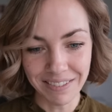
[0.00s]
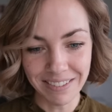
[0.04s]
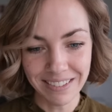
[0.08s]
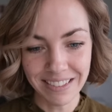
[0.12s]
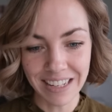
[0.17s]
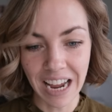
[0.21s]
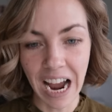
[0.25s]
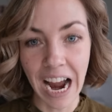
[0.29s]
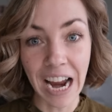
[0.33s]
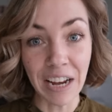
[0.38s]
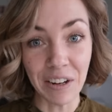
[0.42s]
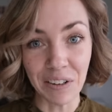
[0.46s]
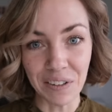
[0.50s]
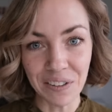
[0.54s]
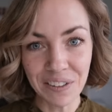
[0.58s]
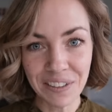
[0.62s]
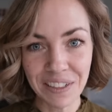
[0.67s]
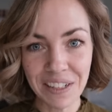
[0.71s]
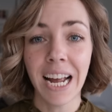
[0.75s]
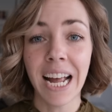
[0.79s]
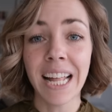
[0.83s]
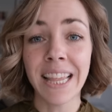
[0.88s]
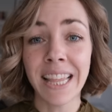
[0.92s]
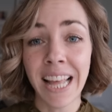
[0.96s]

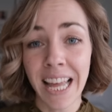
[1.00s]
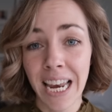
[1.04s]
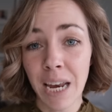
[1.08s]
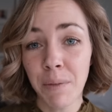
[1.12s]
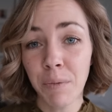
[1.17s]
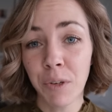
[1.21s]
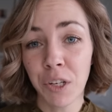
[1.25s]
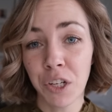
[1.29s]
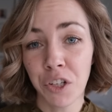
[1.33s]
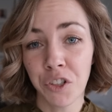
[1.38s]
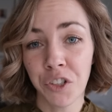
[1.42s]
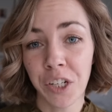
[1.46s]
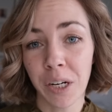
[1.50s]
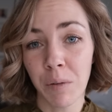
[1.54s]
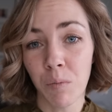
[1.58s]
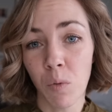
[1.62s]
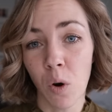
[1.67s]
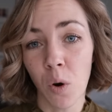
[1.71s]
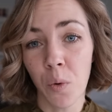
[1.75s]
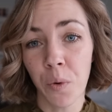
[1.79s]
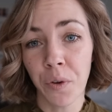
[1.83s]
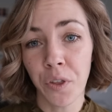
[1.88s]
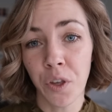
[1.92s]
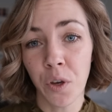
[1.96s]
title. And then I'm going to share
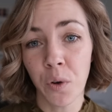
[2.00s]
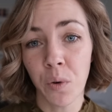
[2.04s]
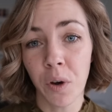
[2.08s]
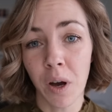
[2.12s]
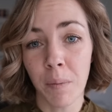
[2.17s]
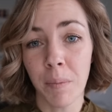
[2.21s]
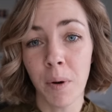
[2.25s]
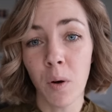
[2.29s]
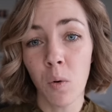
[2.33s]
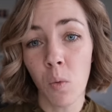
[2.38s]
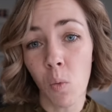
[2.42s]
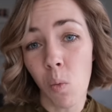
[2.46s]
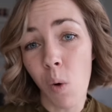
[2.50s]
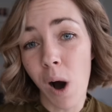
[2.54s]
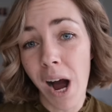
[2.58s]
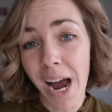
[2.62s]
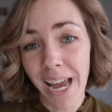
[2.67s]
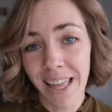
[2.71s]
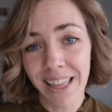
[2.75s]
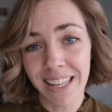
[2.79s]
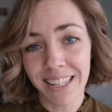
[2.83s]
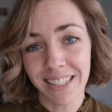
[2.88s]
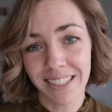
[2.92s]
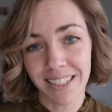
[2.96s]
more with you about
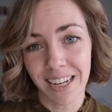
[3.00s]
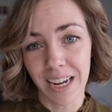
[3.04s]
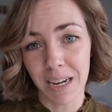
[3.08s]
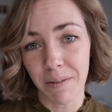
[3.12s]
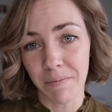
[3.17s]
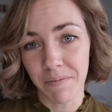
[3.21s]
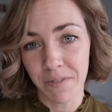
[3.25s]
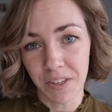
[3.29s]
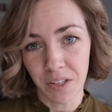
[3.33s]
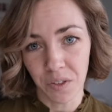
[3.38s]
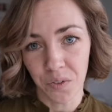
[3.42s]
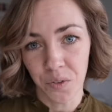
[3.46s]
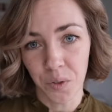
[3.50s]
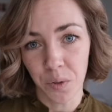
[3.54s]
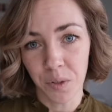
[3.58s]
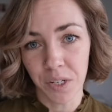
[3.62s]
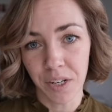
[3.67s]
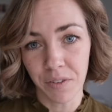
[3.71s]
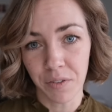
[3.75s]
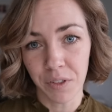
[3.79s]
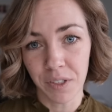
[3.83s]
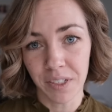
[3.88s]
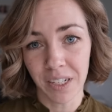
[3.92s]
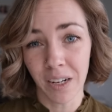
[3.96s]
why this time feels so
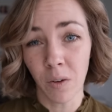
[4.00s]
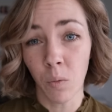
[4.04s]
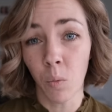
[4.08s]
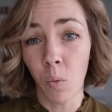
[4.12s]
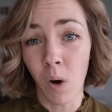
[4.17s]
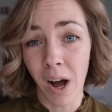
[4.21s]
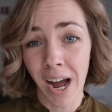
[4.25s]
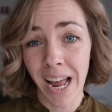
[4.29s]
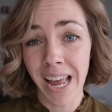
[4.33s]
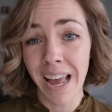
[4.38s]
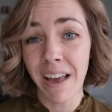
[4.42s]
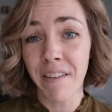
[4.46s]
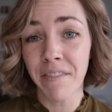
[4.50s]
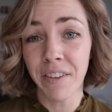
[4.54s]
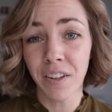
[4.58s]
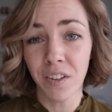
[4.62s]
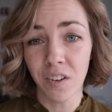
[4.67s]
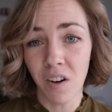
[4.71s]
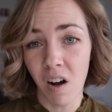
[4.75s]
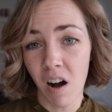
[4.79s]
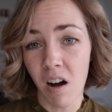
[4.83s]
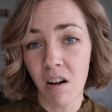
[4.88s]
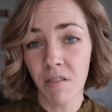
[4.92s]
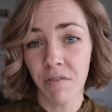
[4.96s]
different and why I feel
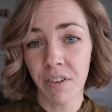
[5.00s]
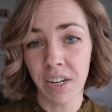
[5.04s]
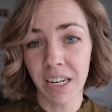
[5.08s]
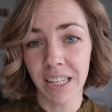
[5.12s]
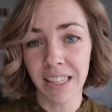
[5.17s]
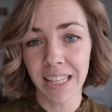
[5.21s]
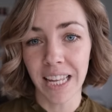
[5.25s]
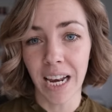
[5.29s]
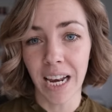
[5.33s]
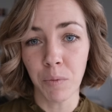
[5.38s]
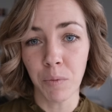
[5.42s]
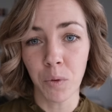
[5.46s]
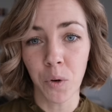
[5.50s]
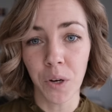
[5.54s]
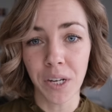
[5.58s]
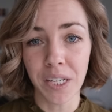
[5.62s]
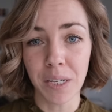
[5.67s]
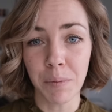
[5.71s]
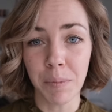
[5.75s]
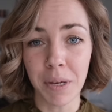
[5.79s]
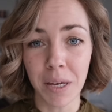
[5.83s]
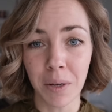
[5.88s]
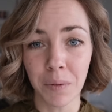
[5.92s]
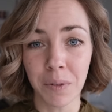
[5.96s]
confident going
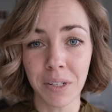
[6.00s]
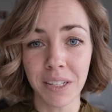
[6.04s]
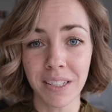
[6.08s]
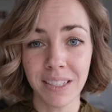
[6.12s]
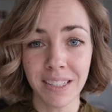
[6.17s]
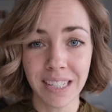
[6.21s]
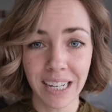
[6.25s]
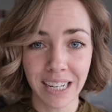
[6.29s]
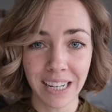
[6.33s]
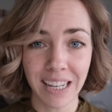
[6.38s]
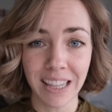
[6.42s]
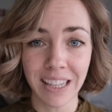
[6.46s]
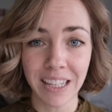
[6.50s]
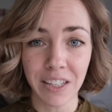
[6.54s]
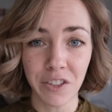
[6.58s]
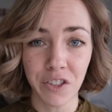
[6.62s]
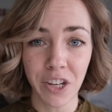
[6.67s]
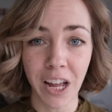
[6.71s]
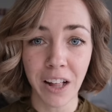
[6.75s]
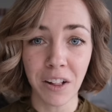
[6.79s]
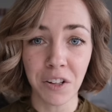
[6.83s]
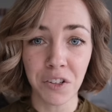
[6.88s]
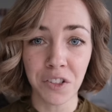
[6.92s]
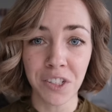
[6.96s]
to be able to stick to these
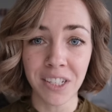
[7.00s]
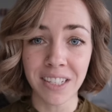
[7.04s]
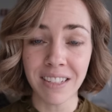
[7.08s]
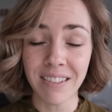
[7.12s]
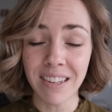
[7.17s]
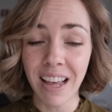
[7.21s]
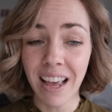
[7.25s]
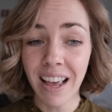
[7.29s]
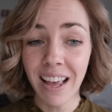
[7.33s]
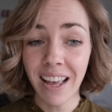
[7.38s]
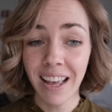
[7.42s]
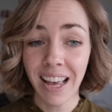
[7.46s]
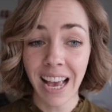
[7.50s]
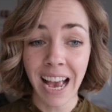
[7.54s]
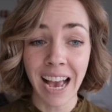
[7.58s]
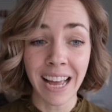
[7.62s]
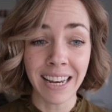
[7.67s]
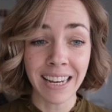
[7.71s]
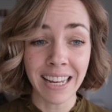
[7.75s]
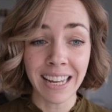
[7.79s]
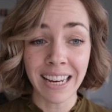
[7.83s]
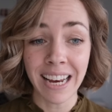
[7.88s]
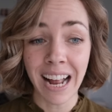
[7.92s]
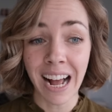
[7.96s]
challenges.
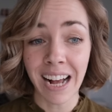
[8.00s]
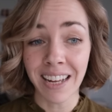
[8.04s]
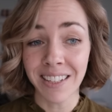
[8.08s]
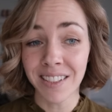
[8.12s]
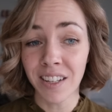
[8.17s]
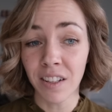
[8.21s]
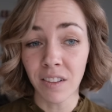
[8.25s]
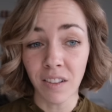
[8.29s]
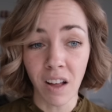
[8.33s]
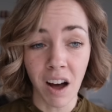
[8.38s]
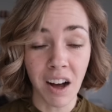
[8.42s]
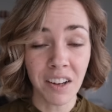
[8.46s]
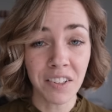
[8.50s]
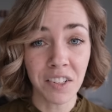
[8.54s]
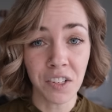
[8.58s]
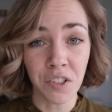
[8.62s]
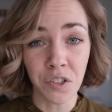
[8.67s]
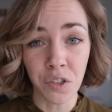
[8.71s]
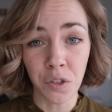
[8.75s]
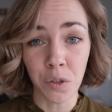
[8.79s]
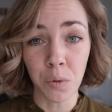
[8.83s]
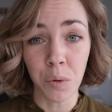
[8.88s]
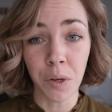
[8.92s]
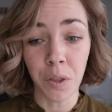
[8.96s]
And it has a lot to
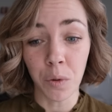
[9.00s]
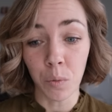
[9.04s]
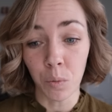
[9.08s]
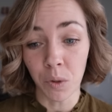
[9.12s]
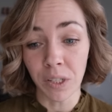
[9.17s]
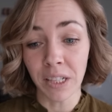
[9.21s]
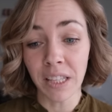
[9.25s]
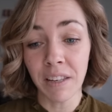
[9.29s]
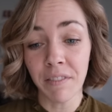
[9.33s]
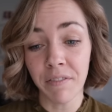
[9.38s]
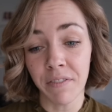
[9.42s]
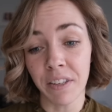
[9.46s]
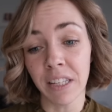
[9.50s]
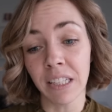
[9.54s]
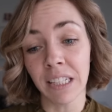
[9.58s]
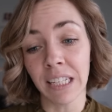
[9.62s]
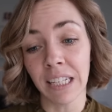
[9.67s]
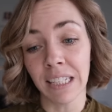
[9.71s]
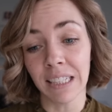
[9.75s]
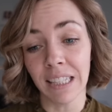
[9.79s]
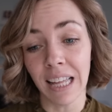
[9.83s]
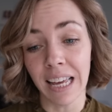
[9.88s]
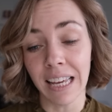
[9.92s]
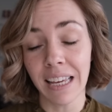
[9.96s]
do with really
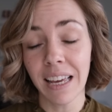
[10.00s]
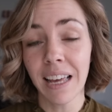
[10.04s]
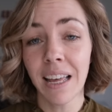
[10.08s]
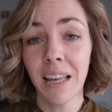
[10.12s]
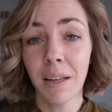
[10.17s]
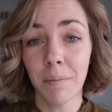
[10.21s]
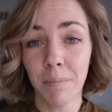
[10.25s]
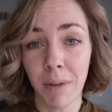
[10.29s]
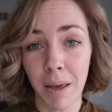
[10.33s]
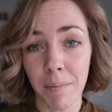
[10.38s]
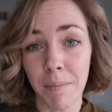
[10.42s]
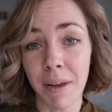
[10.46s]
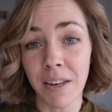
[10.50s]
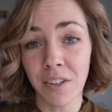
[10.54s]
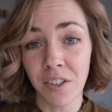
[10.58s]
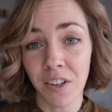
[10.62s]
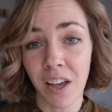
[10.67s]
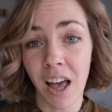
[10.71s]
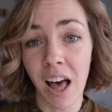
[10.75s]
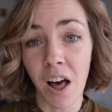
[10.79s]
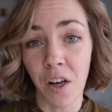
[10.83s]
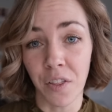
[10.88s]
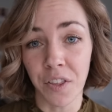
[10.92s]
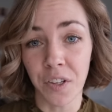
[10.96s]
feeling like my mental
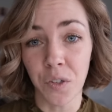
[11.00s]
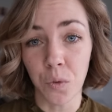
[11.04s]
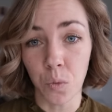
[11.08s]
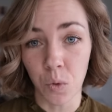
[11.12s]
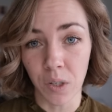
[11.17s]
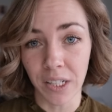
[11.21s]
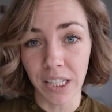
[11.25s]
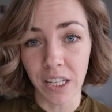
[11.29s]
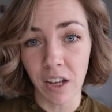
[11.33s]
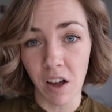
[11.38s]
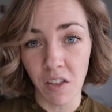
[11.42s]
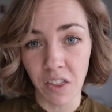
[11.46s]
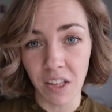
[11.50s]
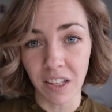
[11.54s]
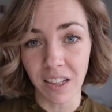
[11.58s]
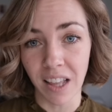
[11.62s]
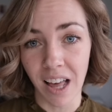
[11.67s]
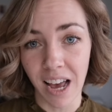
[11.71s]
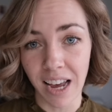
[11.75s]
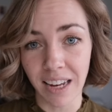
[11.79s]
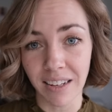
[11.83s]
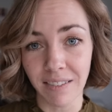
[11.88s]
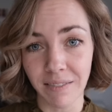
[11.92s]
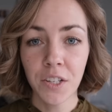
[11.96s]
health is really on the
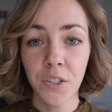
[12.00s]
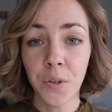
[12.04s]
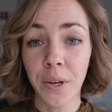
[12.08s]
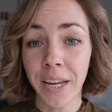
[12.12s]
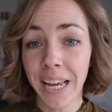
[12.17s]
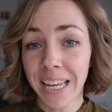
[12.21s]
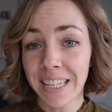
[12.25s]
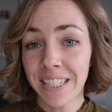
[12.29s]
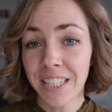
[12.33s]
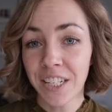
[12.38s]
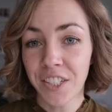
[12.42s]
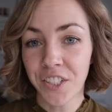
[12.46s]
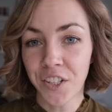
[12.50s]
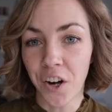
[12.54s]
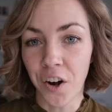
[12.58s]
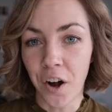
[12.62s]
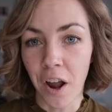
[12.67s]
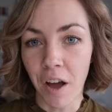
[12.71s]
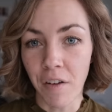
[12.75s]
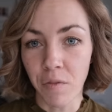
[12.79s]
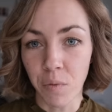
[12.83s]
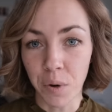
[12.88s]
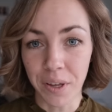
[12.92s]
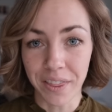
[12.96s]
line. So, I guess to start
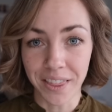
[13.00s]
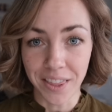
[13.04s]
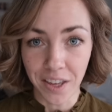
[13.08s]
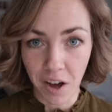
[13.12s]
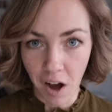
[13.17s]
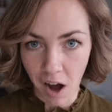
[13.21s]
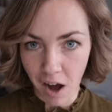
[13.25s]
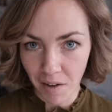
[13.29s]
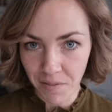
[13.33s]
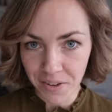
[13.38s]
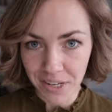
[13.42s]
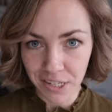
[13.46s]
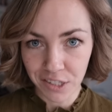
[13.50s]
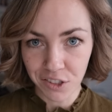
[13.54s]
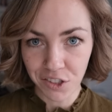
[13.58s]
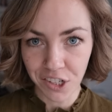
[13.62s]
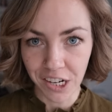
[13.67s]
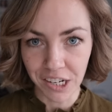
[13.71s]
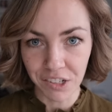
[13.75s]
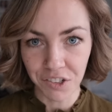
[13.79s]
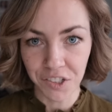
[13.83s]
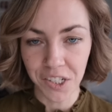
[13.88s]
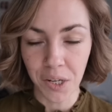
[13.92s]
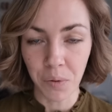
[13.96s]
off with the obvious
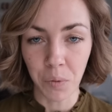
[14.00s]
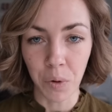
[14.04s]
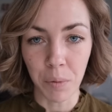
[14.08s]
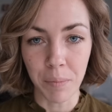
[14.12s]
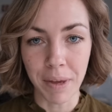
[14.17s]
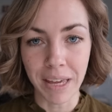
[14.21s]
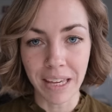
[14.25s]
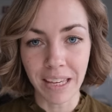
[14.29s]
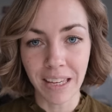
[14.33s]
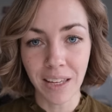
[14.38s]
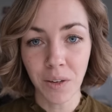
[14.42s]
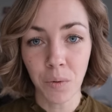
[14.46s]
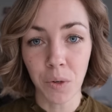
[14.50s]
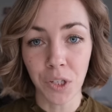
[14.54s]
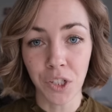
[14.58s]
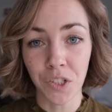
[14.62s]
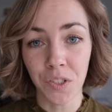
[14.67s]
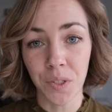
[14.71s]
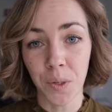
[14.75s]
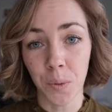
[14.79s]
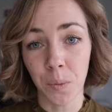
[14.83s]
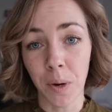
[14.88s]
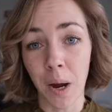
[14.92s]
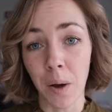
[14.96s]
change that we're making, which
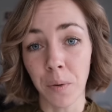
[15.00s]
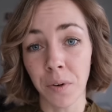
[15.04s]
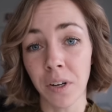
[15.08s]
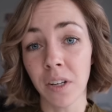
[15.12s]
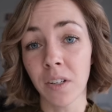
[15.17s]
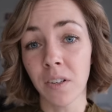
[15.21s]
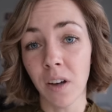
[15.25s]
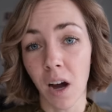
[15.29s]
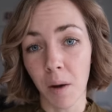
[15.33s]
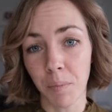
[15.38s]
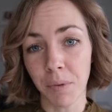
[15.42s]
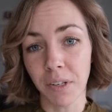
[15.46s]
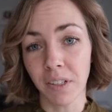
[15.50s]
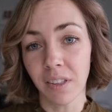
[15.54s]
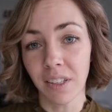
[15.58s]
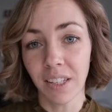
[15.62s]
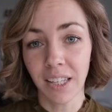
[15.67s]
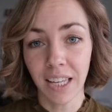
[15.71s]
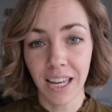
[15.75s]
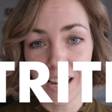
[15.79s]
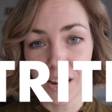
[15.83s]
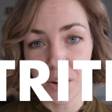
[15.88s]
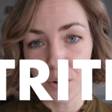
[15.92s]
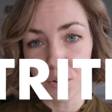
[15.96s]
is around adopting the
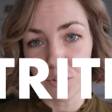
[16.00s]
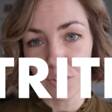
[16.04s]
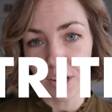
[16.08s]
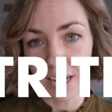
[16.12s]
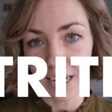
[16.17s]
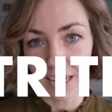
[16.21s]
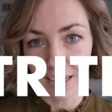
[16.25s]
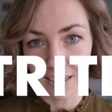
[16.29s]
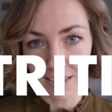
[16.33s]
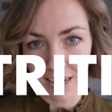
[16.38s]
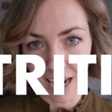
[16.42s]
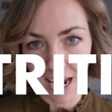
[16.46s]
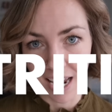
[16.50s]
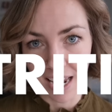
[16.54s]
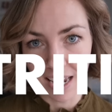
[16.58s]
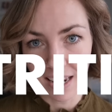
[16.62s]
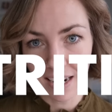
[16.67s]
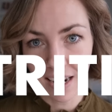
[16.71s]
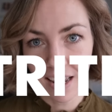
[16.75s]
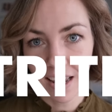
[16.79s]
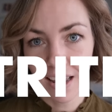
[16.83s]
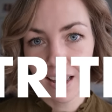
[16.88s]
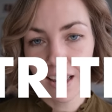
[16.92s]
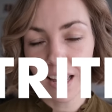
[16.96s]
ketogenic
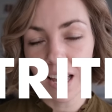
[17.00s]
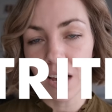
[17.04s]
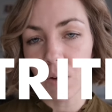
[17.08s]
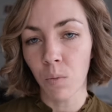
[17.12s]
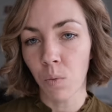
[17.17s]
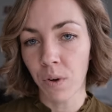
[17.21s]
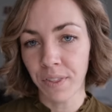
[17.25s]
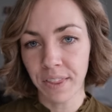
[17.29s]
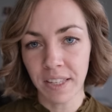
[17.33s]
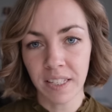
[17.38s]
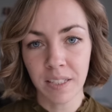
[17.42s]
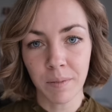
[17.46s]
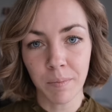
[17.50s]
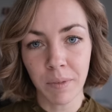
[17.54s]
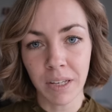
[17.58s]
diet. And what this